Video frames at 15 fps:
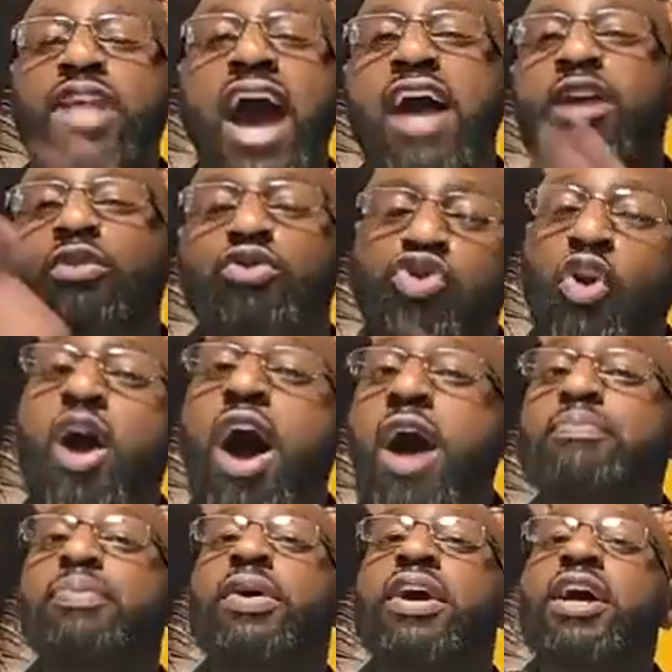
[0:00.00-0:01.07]
Donald
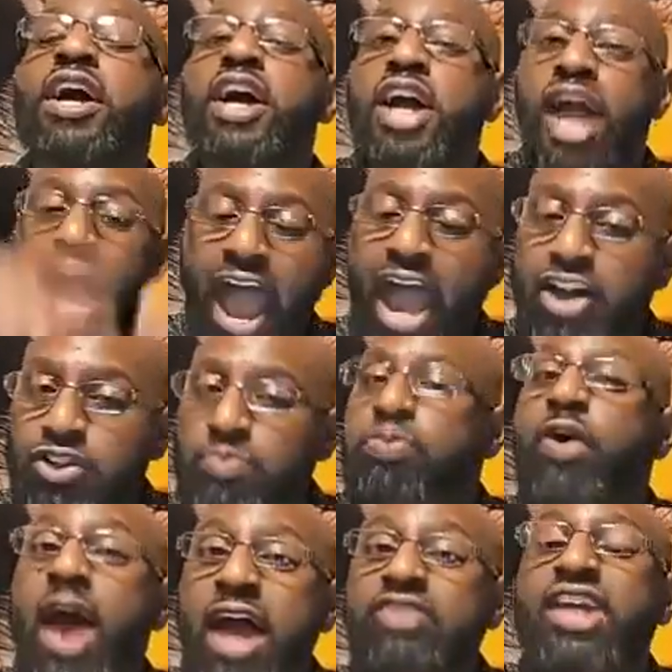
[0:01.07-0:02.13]
Trump as
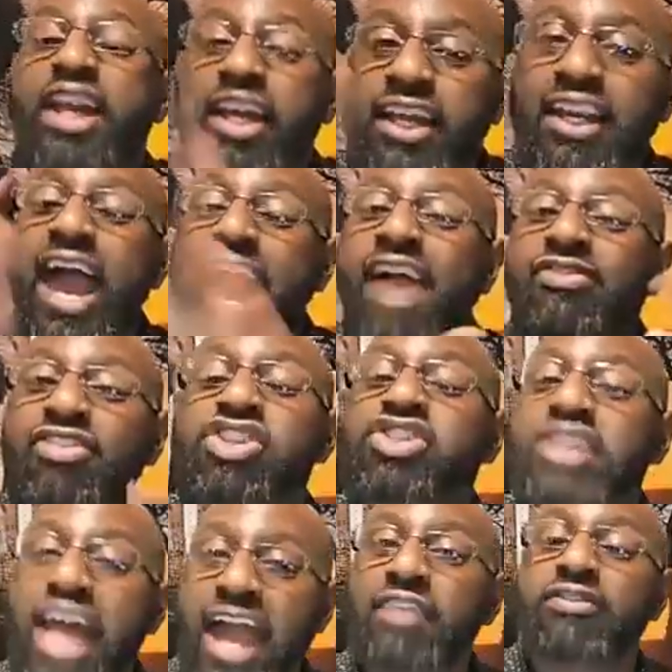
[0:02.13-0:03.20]
president in the
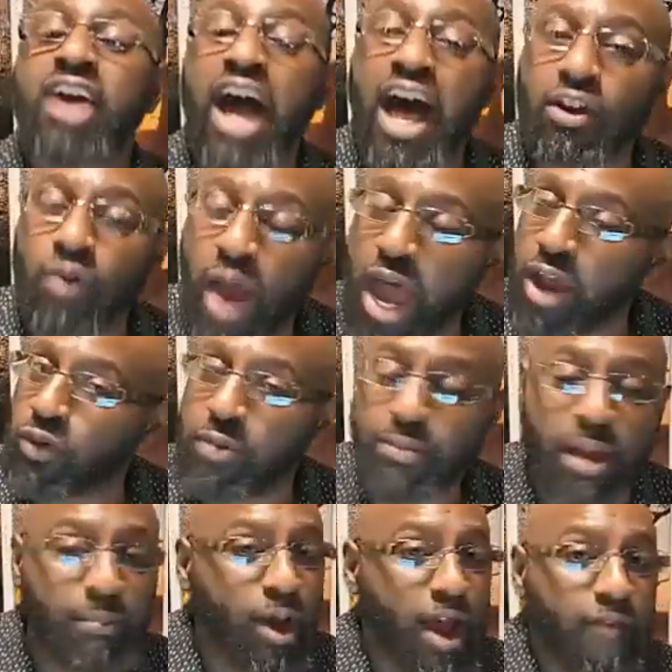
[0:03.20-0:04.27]
state of Colorado.
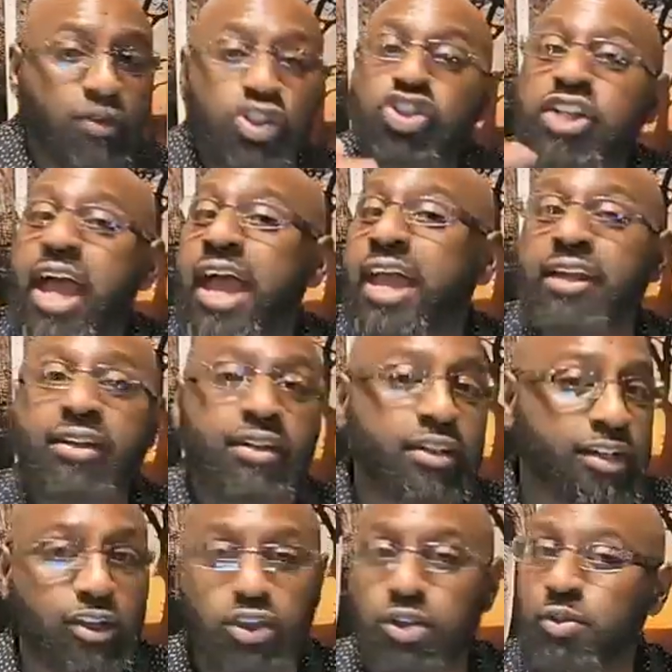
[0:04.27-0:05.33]
Remember, every state
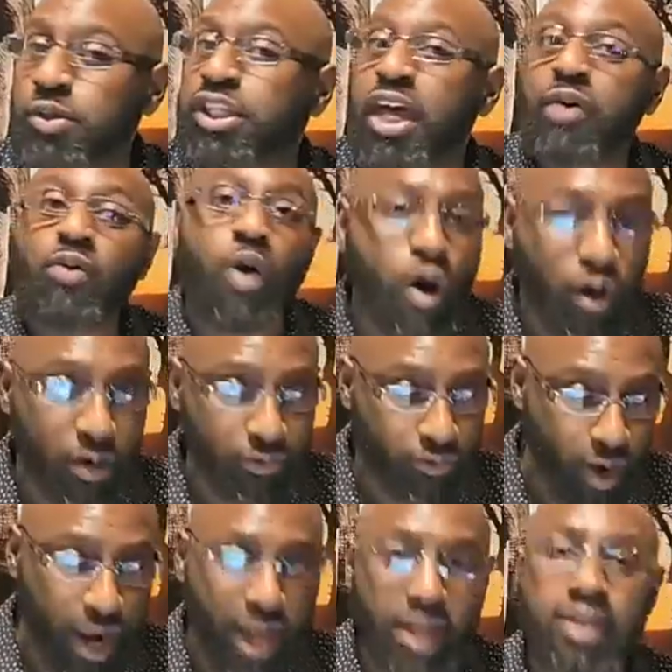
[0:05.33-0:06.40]
can do what they want,
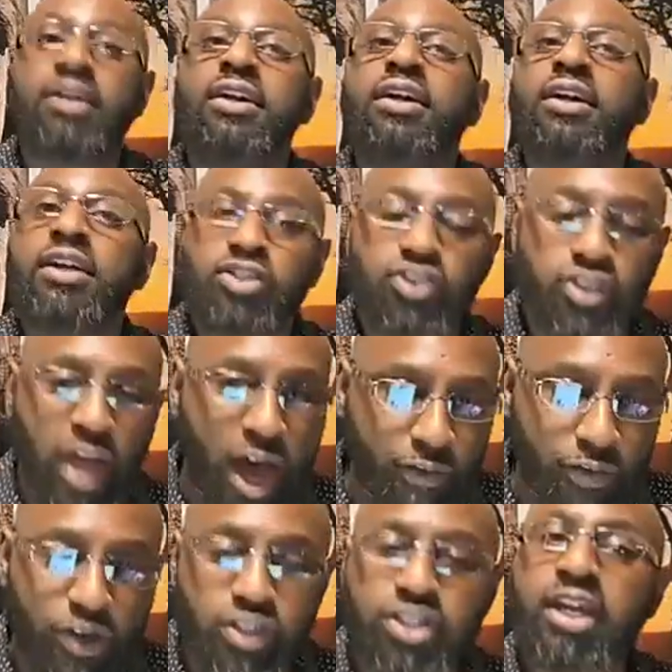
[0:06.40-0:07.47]
right?
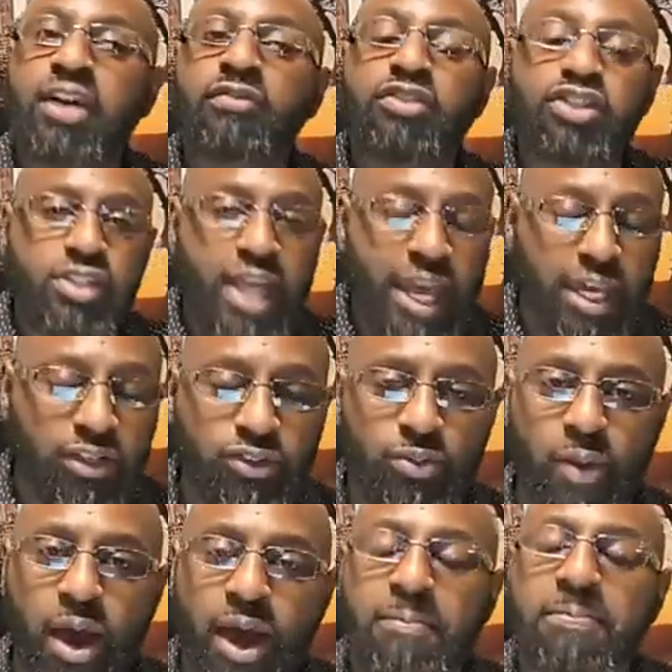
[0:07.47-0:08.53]
Sovereignty of the states,
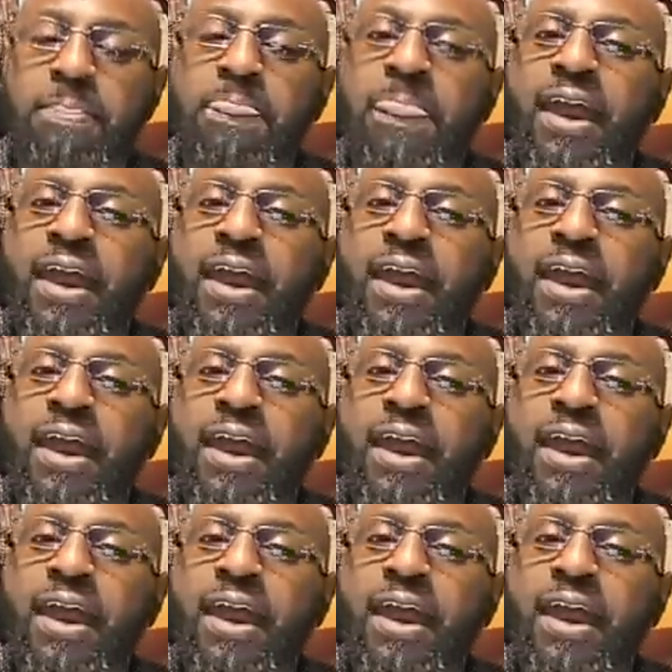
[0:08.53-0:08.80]
right?